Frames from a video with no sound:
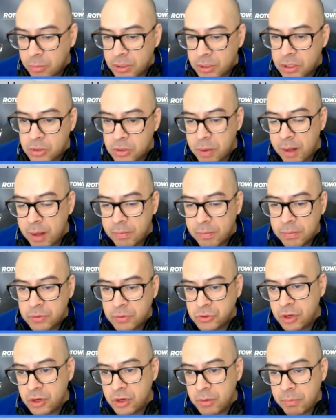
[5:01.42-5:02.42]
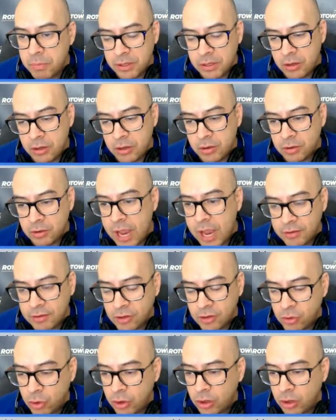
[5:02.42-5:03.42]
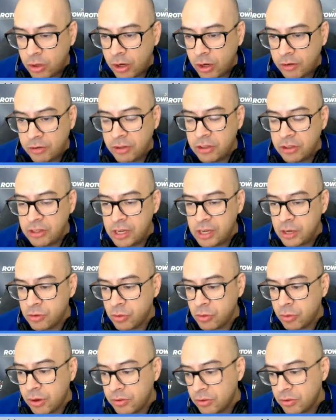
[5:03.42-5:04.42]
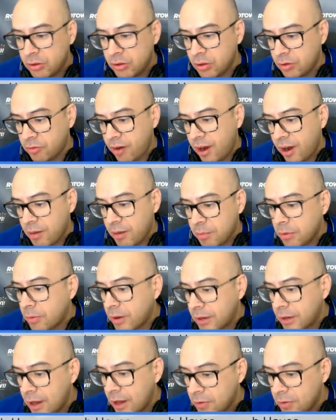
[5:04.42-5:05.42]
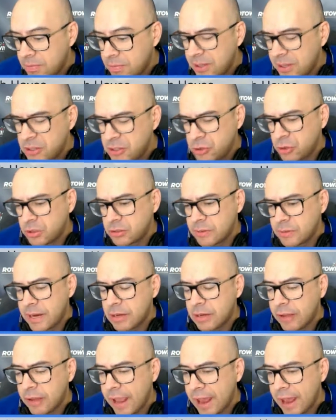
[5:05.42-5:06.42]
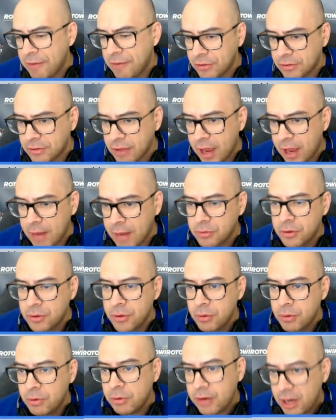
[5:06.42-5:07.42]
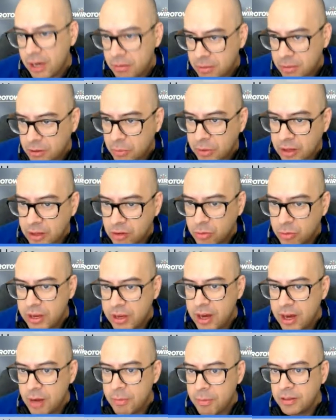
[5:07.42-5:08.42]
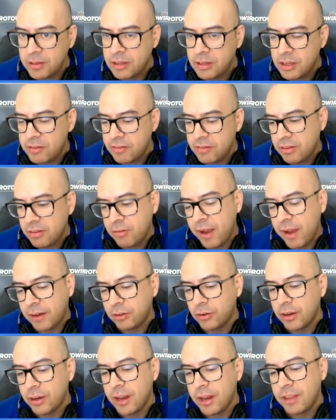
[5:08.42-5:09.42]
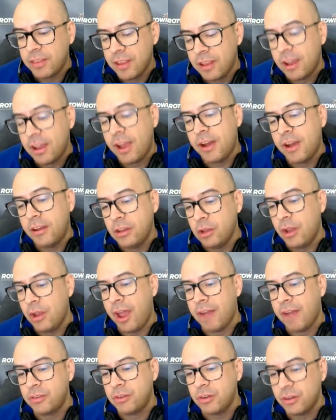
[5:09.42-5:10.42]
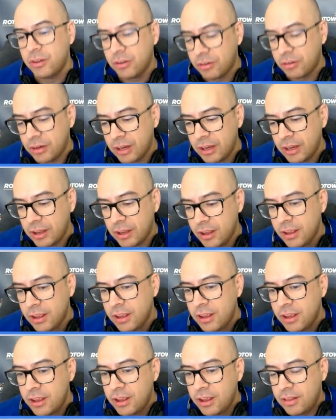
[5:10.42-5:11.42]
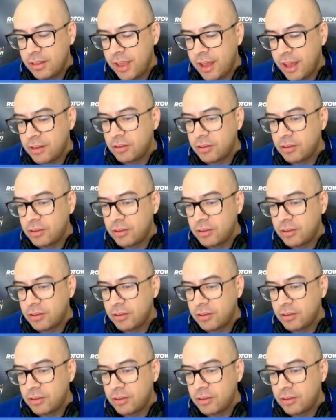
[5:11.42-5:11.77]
you probably shouldn't, but guys like Jordan Clarkson, D'Angelo Russell are viable right now. We played Julius Randle a handful of times. We don't care about the wins. We care about the DFS factor, and I think you have to agree that